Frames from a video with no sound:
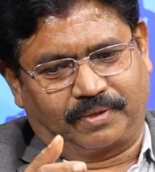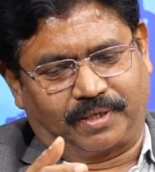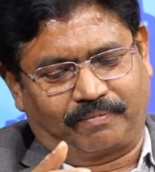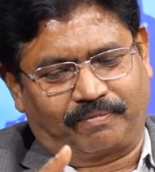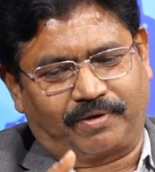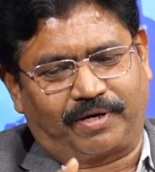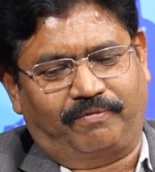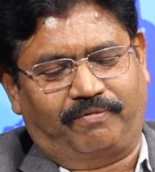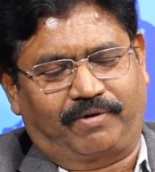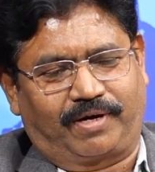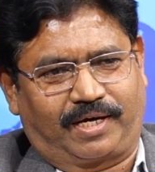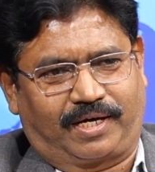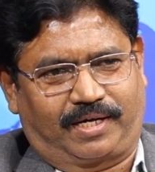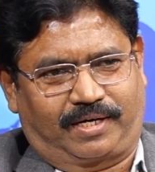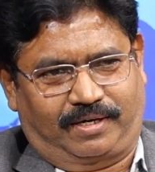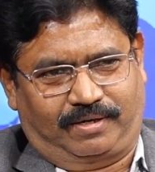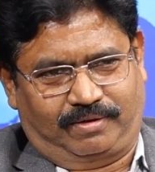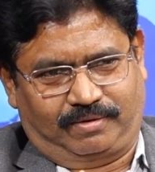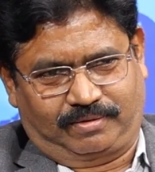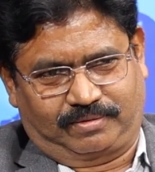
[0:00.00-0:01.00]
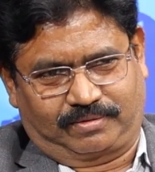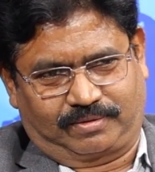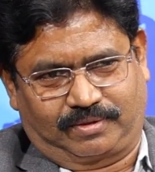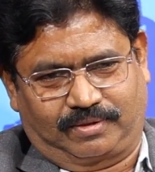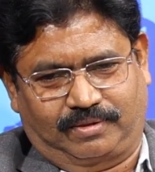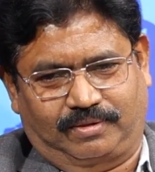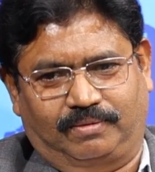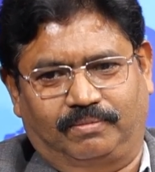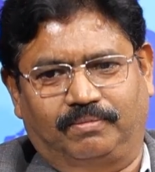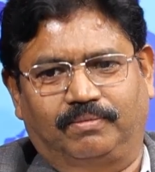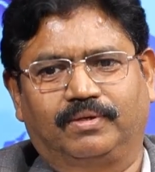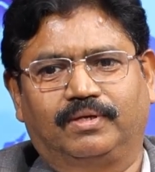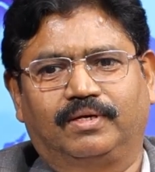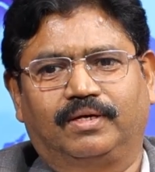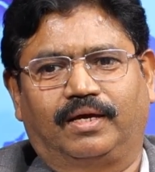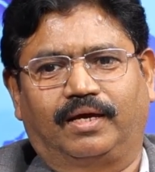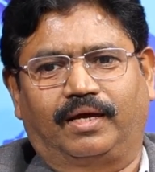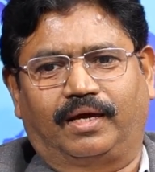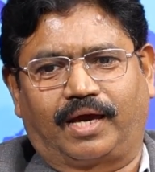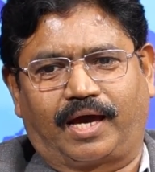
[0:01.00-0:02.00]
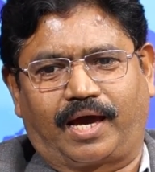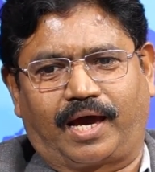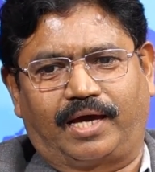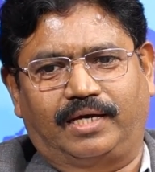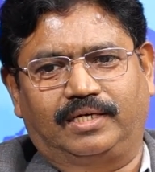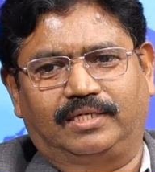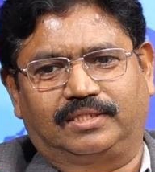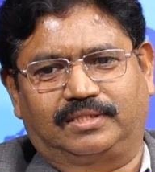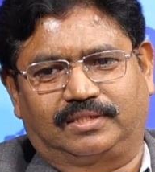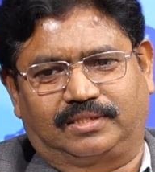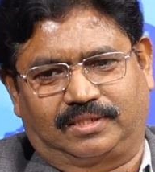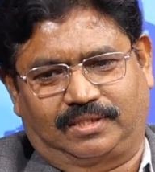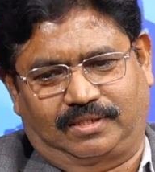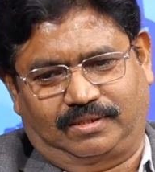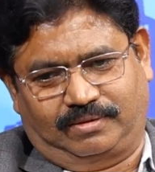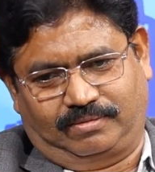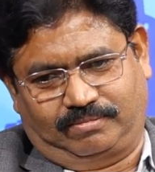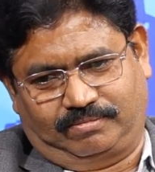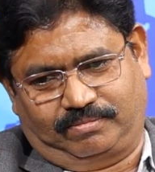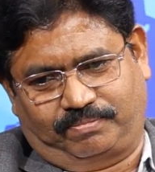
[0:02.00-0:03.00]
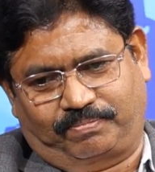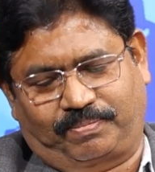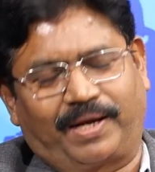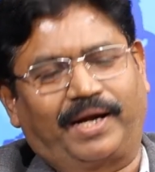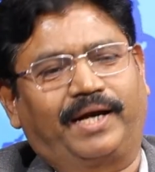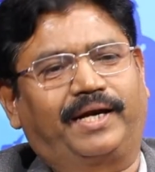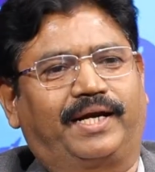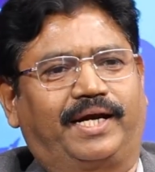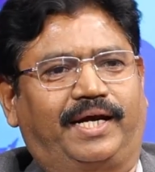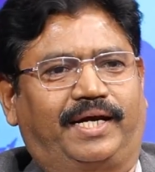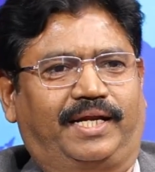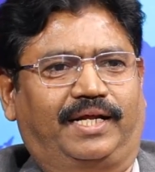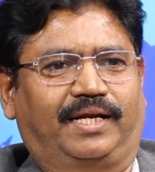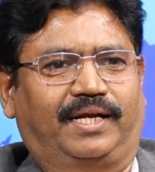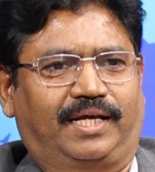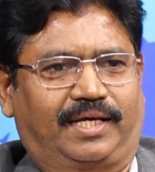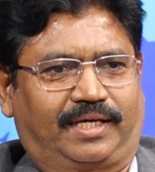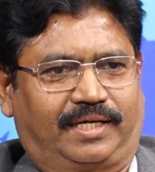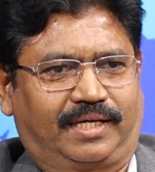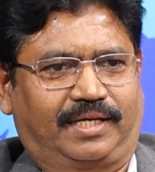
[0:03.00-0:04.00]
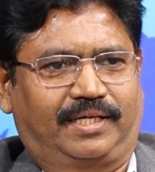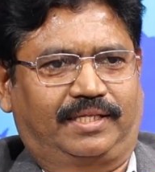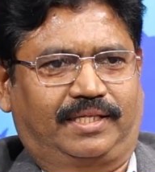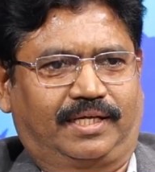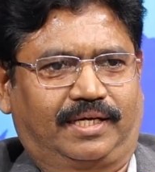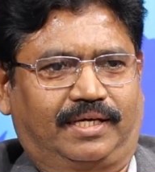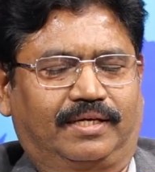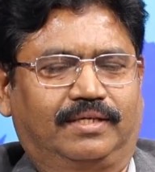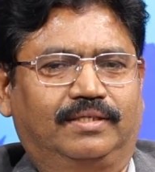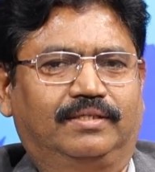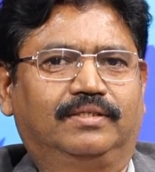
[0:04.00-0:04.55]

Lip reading: everywhere, so AI is penetrating like anything.